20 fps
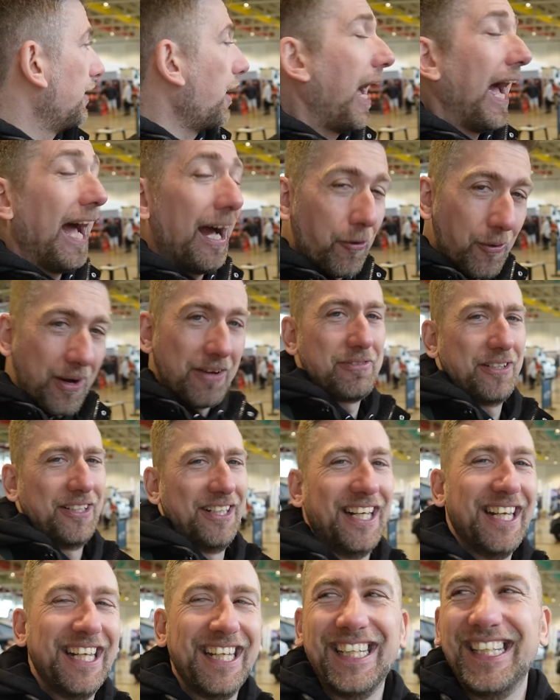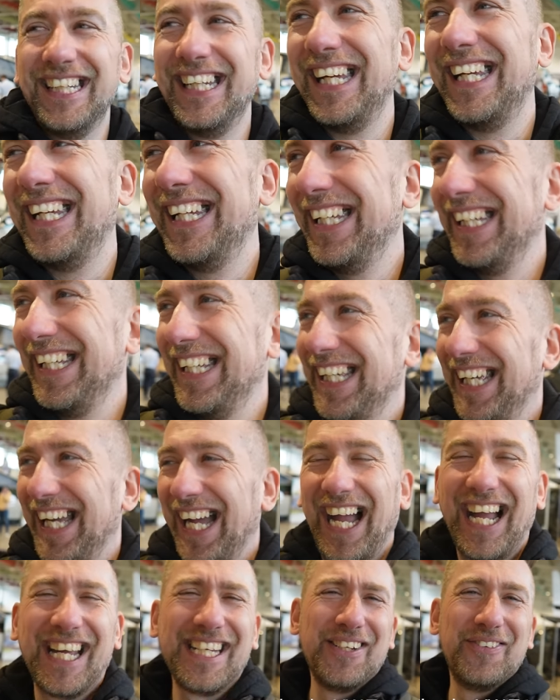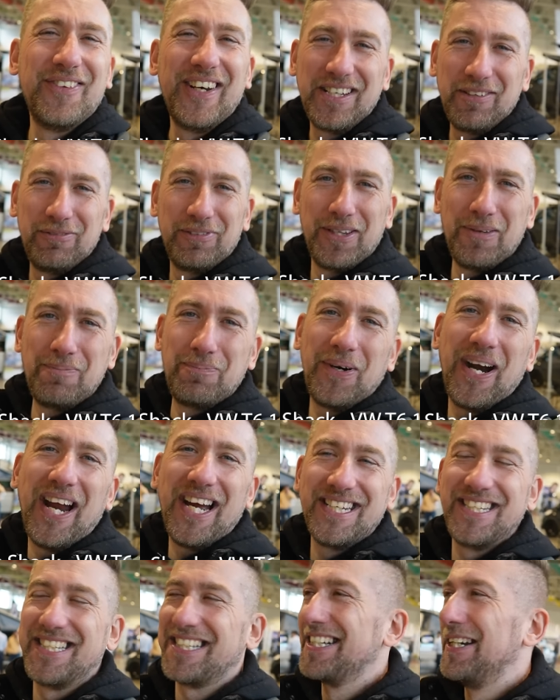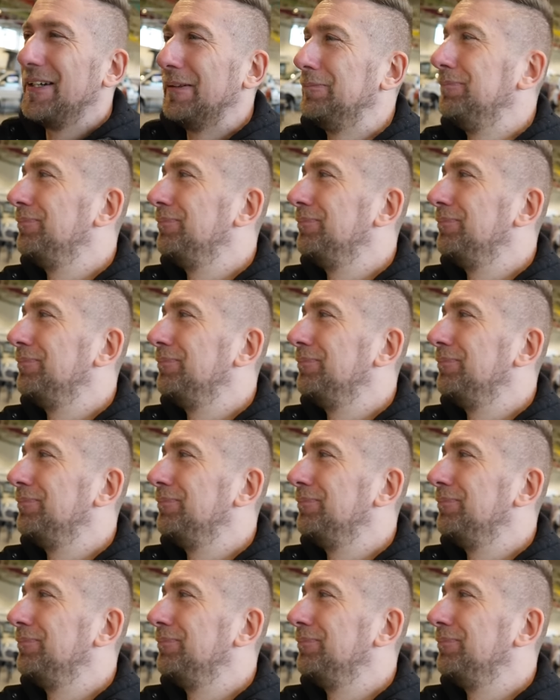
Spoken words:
However, are you ready for the price?